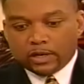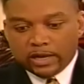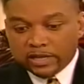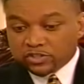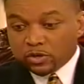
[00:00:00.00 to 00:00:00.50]

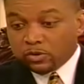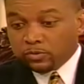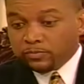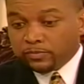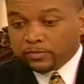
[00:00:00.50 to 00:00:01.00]
And
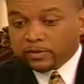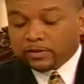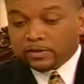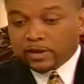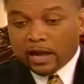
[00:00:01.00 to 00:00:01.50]
so
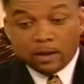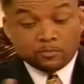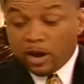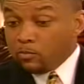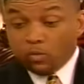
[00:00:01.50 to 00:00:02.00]

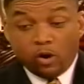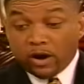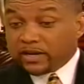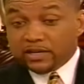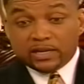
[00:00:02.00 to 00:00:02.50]
I'm
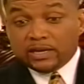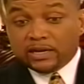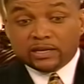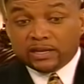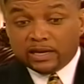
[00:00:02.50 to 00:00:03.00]
walking
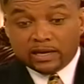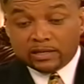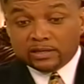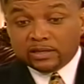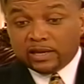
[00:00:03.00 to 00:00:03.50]
in
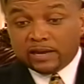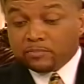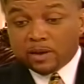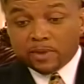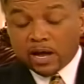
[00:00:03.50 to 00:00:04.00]
and at
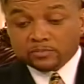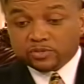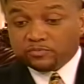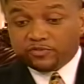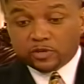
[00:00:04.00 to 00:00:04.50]
my mom's
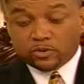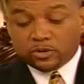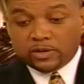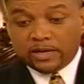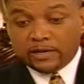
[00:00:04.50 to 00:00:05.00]

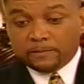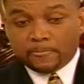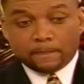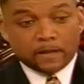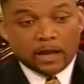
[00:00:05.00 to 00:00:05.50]
funeral, and
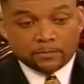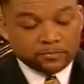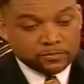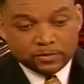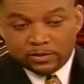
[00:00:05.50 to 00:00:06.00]

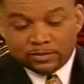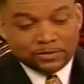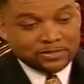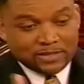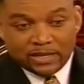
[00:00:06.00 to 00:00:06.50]

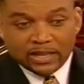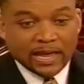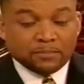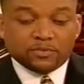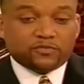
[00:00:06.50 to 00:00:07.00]
they
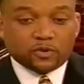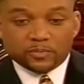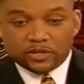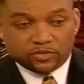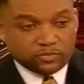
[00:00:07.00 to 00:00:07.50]
land before
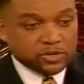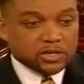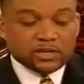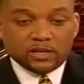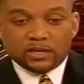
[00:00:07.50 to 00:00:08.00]
me
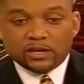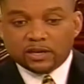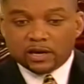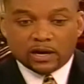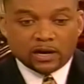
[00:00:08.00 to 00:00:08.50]
3
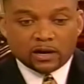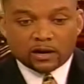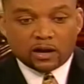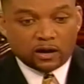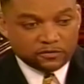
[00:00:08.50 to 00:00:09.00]

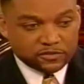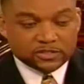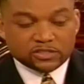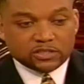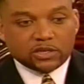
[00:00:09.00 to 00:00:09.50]

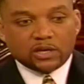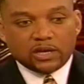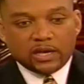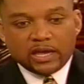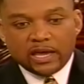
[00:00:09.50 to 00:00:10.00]
coffins,
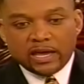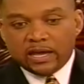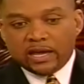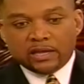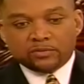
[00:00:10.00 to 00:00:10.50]

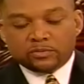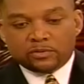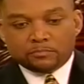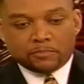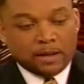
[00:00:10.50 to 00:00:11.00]
and
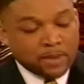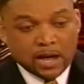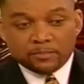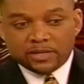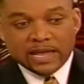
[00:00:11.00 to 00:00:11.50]
my
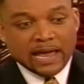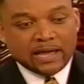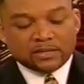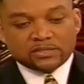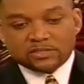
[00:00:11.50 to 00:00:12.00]
mom and
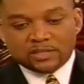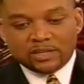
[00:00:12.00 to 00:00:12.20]
dad is,